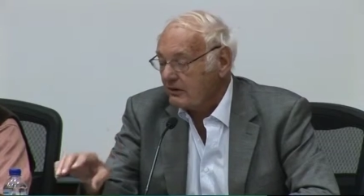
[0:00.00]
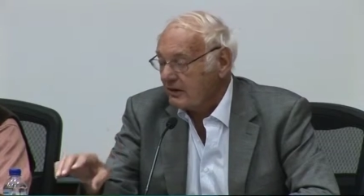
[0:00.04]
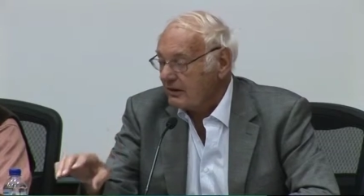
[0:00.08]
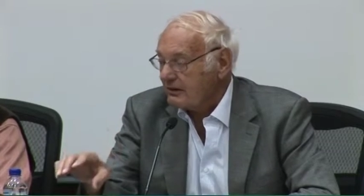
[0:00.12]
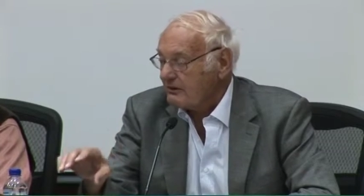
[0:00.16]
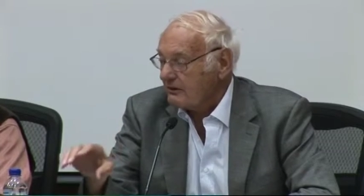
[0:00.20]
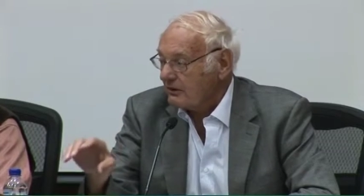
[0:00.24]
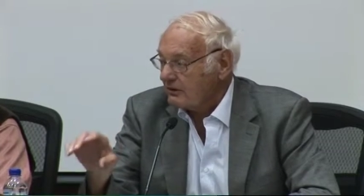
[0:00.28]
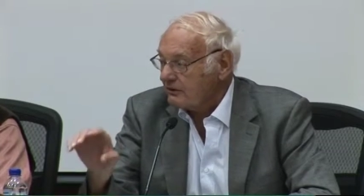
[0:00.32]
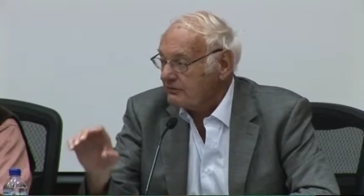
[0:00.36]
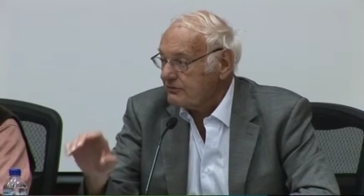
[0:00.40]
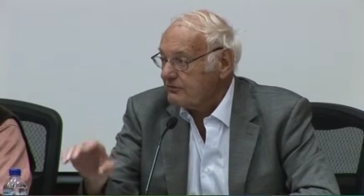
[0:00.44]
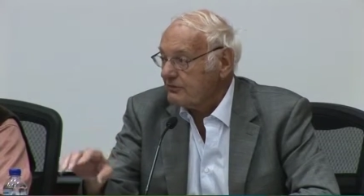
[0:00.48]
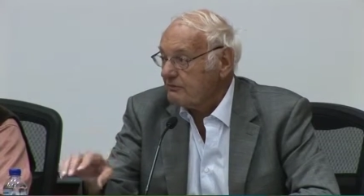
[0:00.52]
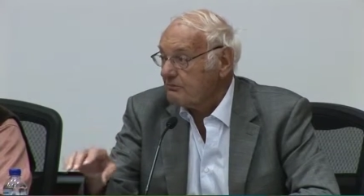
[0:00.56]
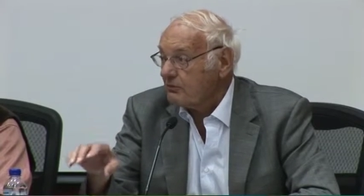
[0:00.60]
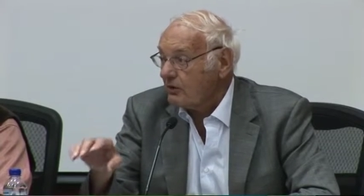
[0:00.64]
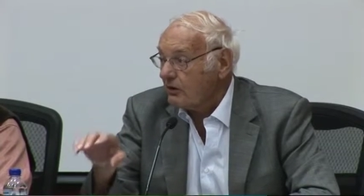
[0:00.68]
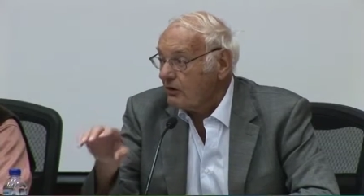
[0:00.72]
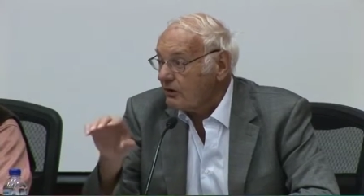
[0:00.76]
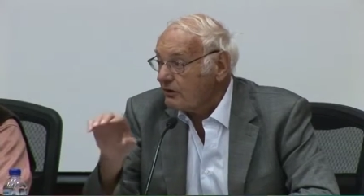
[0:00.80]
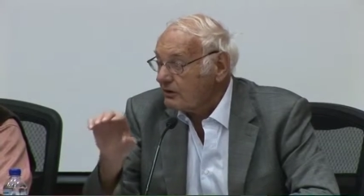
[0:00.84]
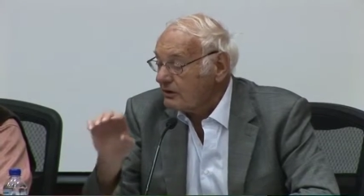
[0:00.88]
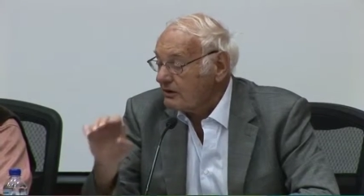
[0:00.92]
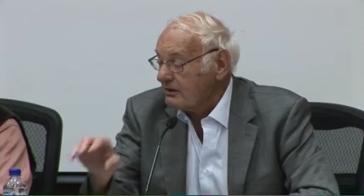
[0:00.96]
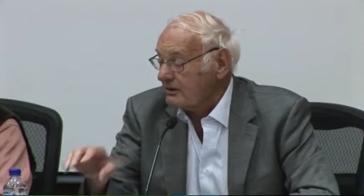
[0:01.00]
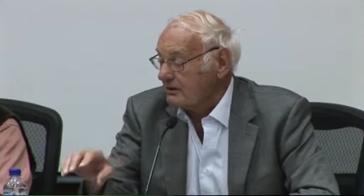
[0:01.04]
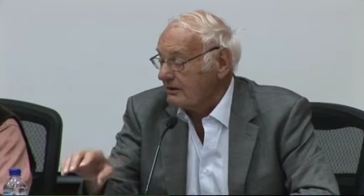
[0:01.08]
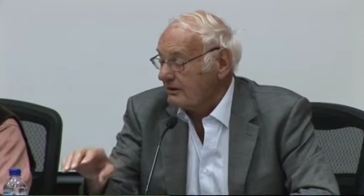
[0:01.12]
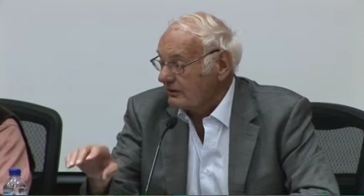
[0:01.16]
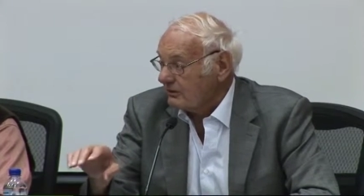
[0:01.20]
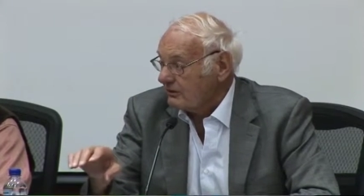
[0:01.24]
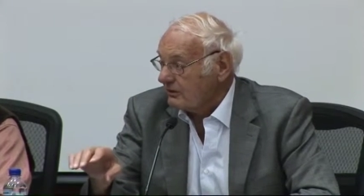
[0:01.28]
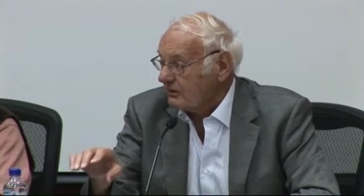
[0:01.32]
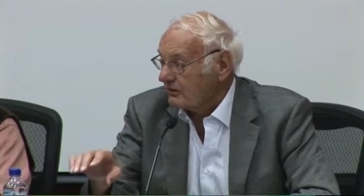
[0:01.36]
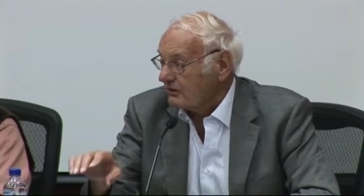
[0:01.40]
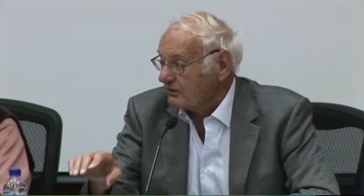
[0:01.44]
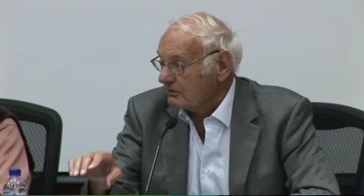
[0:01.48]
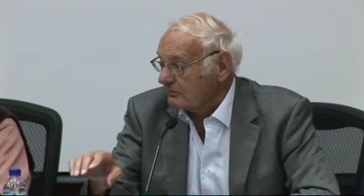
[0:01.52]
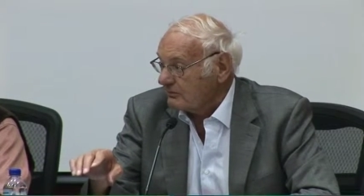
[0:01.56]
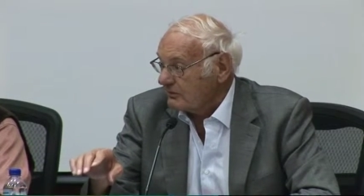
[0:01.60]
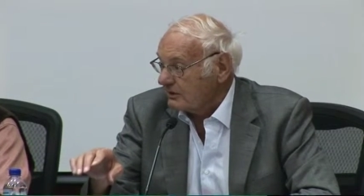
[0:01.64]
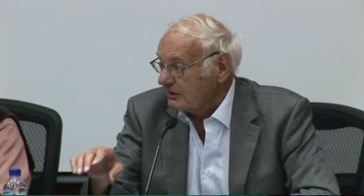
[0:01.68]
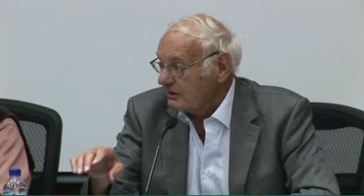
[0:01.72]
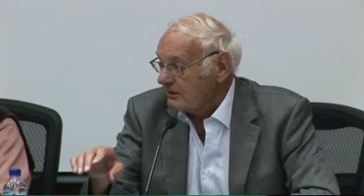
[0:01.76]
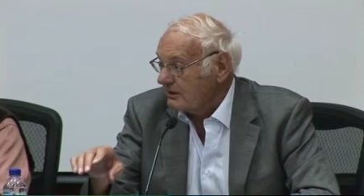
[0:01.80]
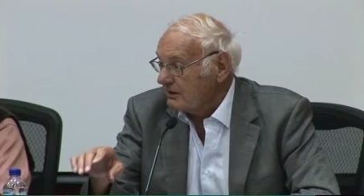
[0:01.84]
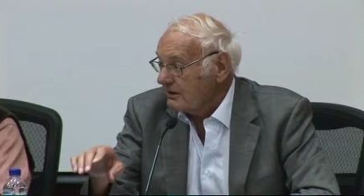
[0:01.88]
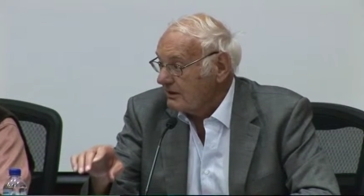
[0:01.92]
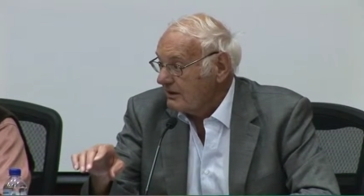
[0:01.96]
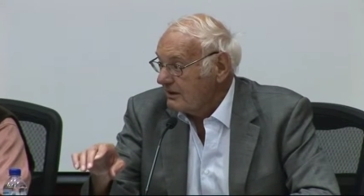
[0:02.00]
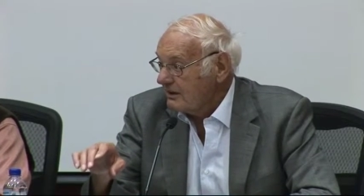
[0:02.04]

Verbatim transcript: that of the moral economy.